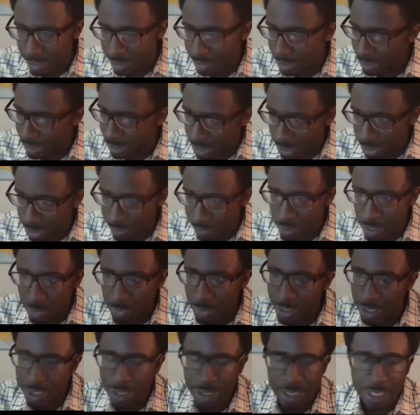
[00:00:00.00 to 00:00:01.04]
Nicaragua
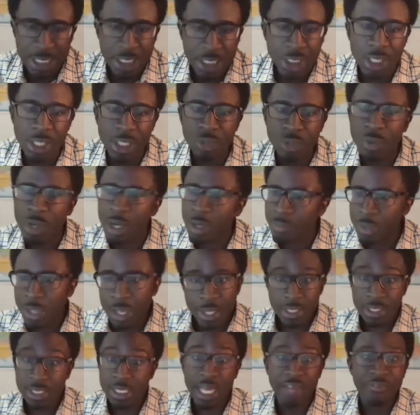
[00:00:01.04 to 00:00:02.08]
and Indonesia as well,
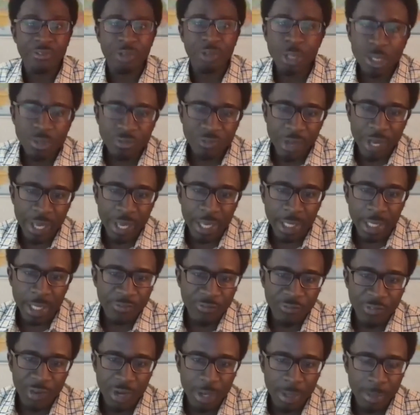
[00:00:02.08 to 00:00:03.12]
diversifying
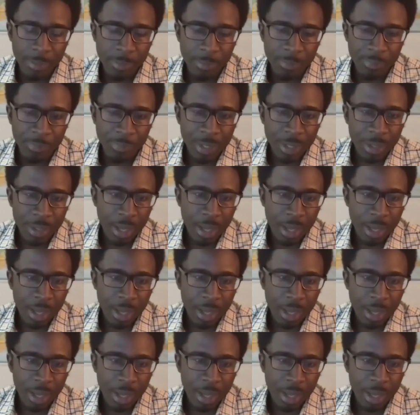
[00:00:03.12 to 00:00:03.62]
from